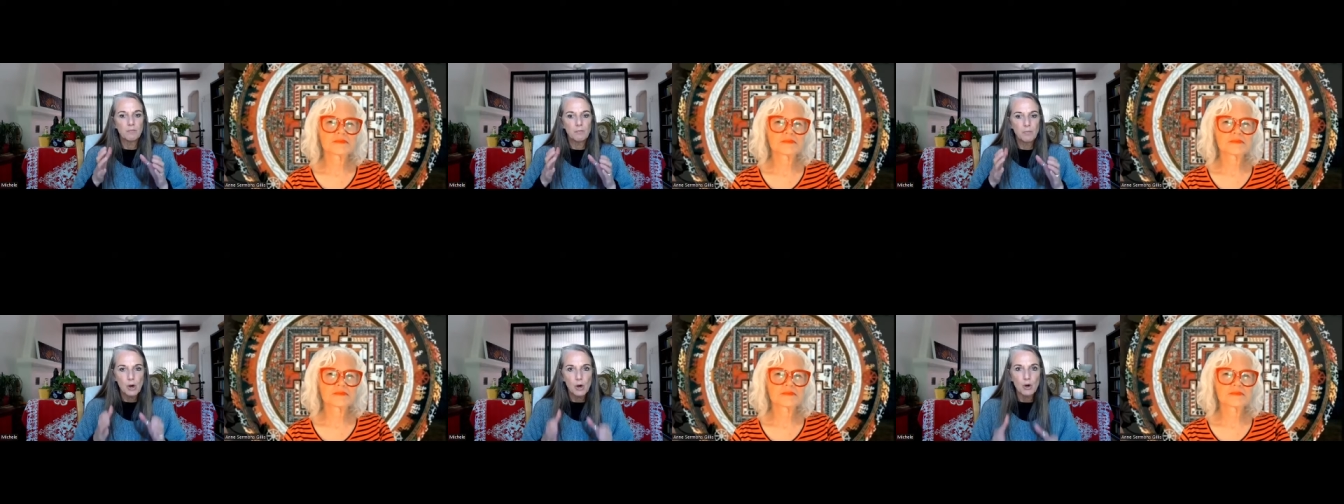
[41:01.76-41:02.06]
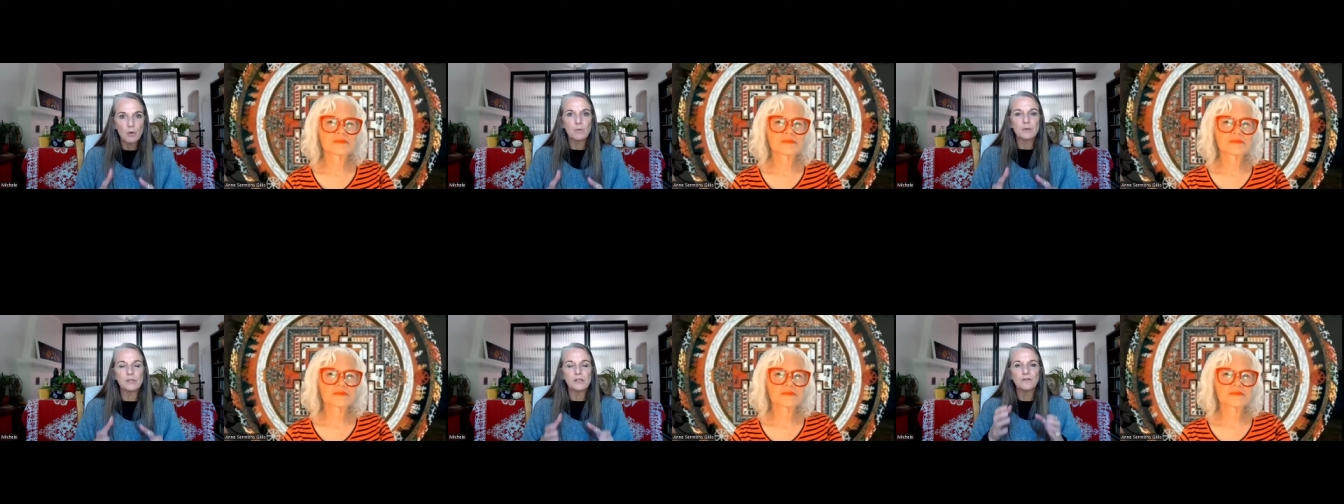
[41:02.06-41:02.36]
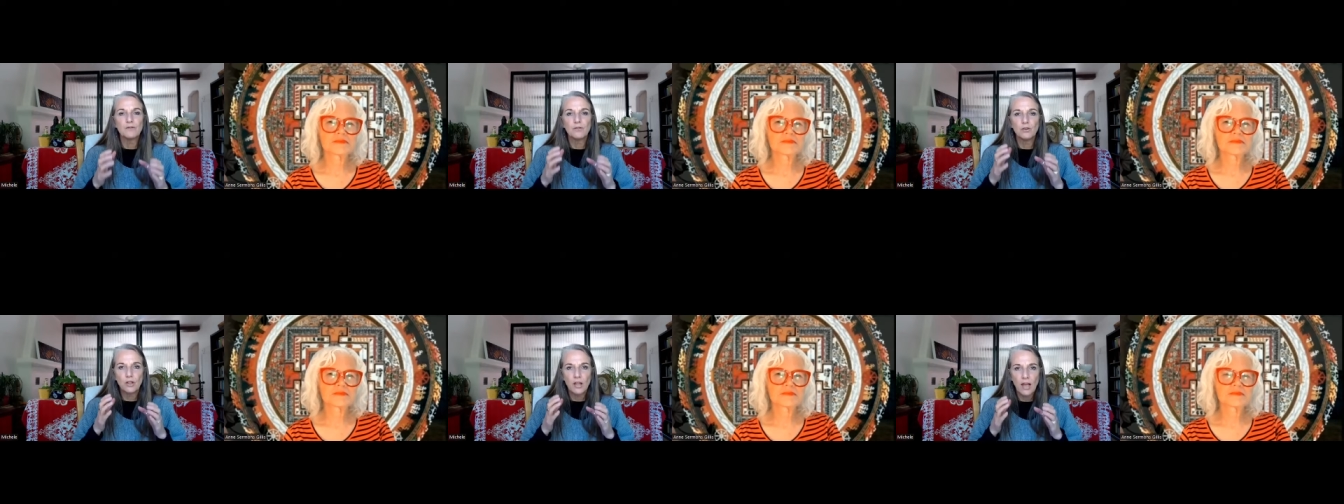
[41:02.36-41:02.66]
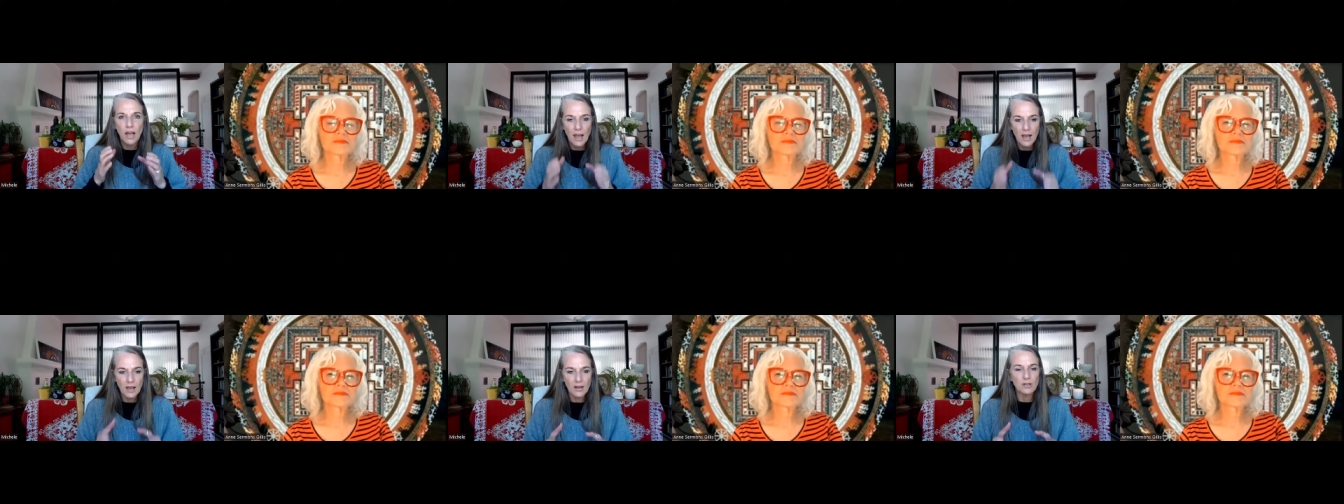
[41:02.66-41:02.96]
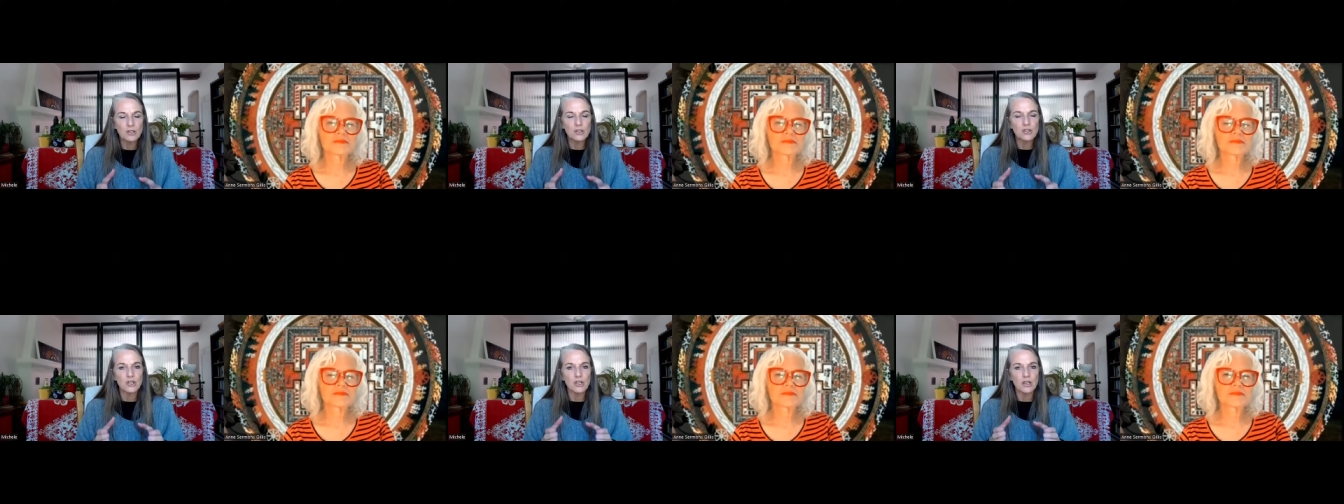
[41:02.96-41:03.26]
purposeful
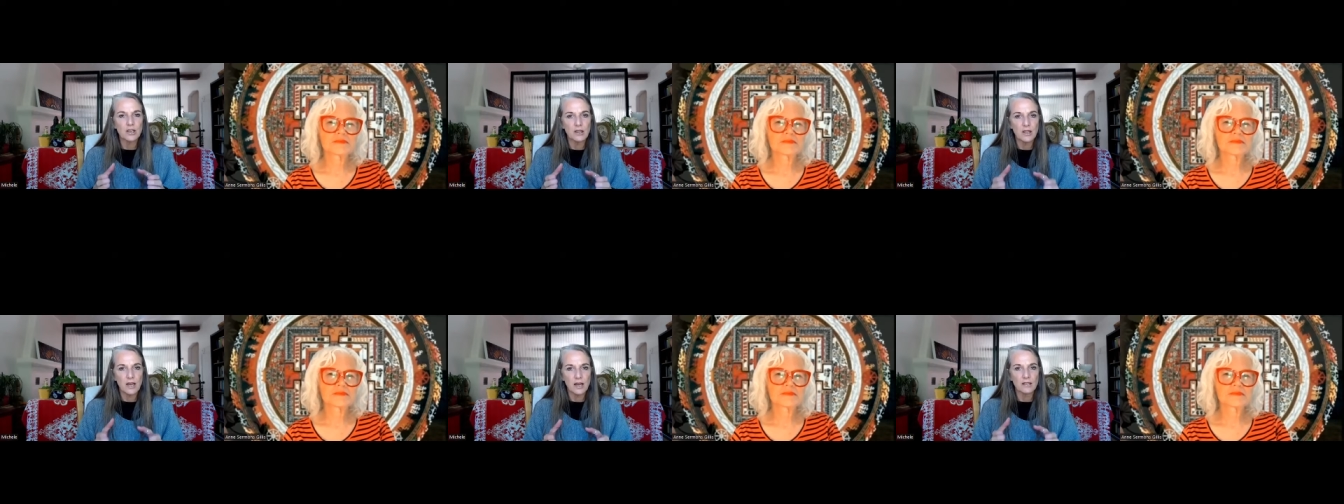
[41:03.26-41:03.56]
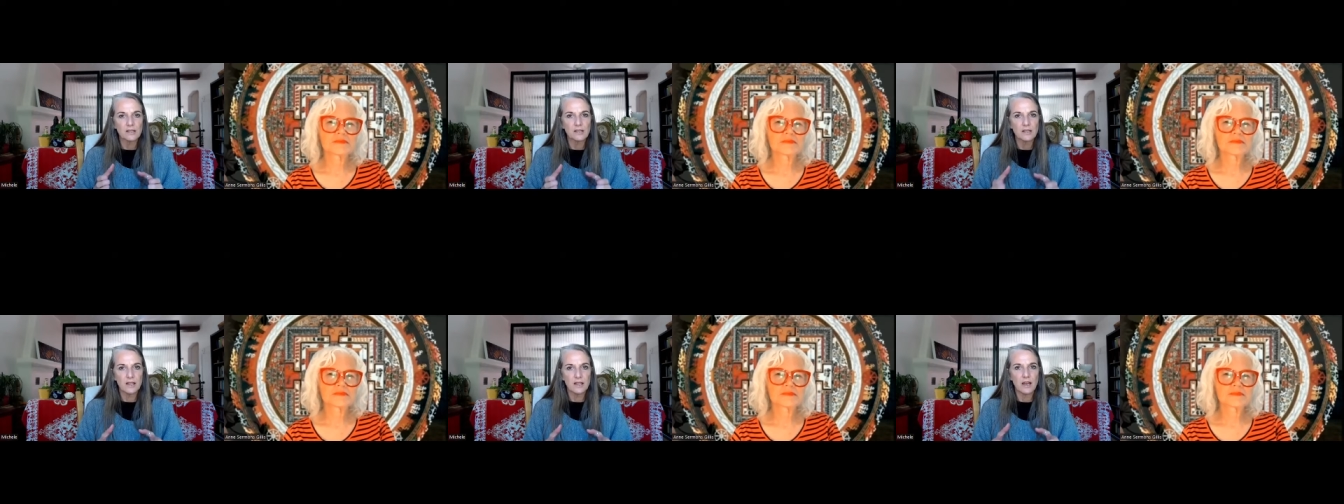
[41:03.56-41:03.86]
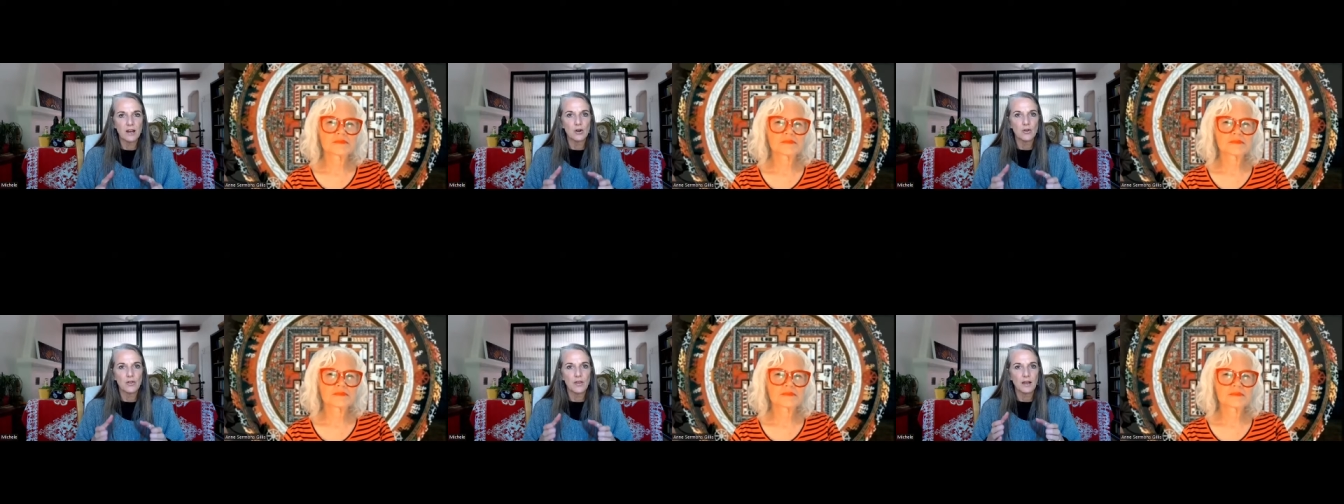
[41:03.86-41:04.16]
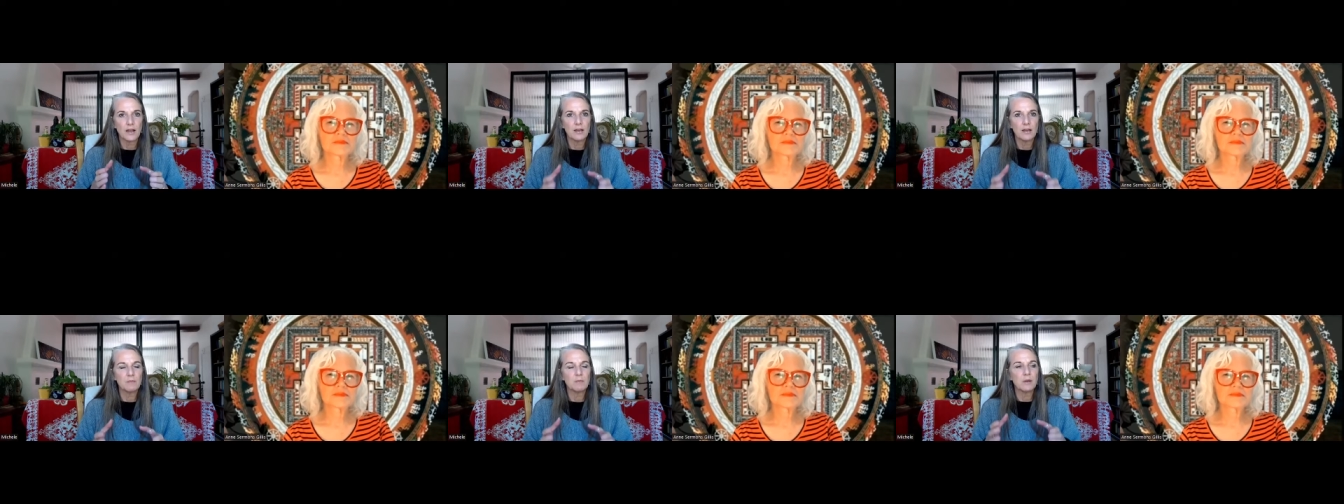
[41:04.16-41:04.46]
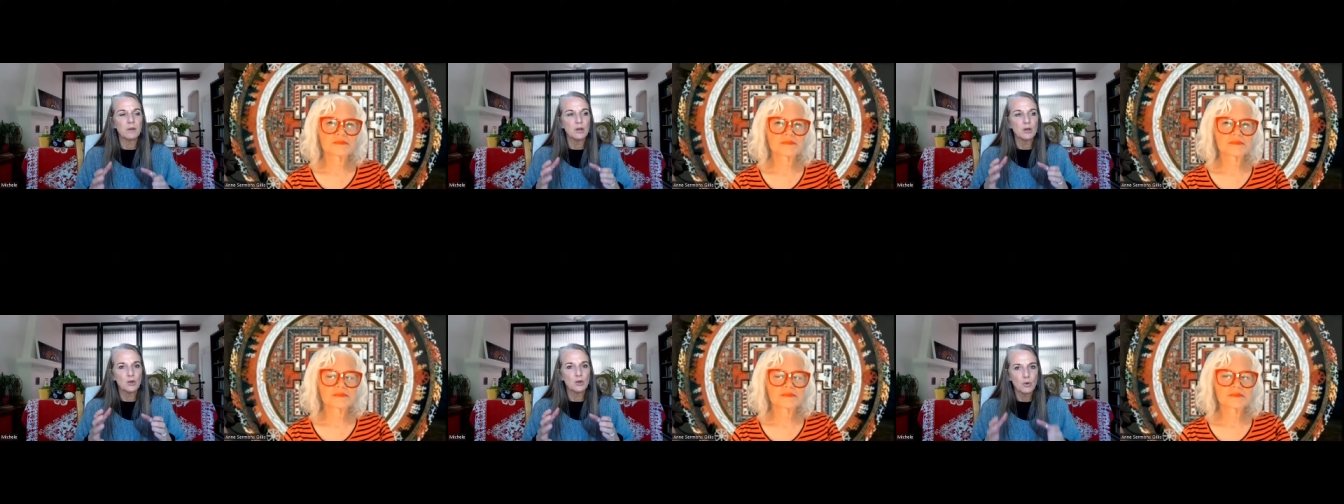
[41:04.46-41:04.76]
energy that's there that can
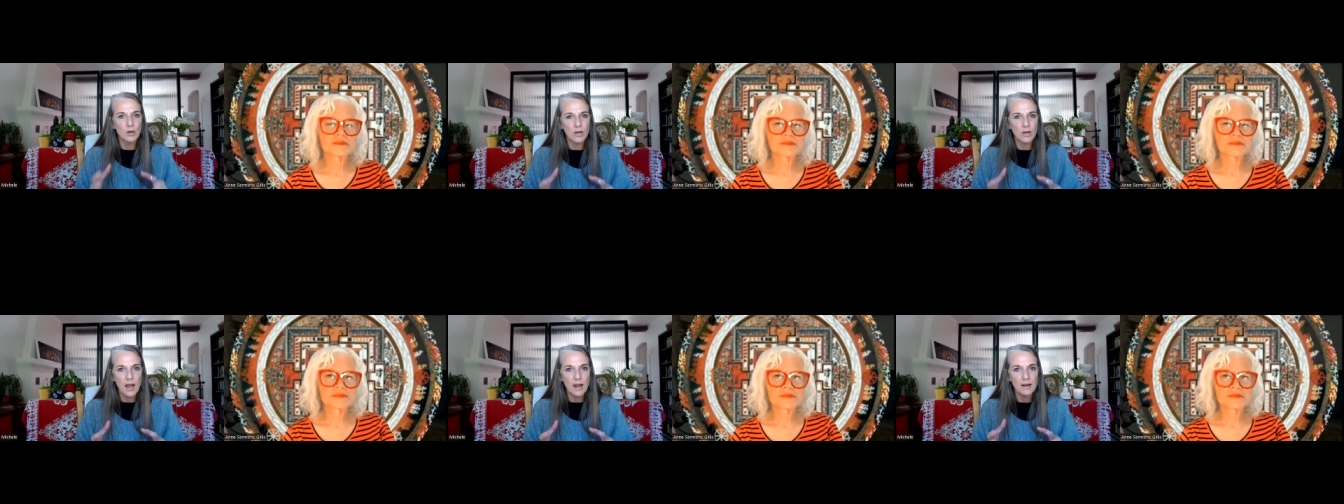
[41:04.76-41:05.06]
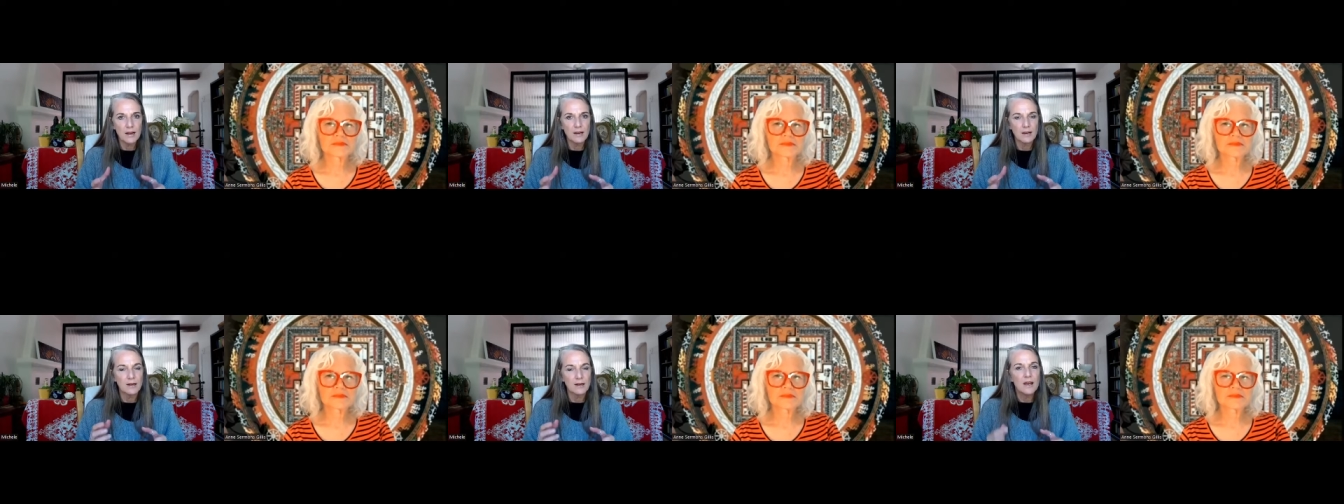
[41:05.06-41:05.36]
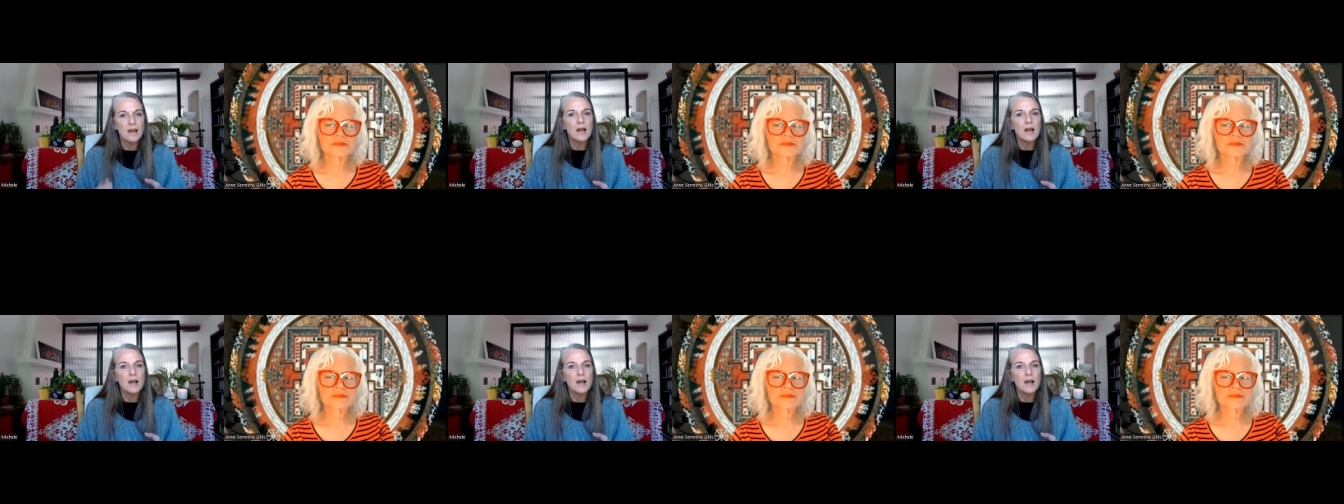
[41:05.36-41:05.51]
be created,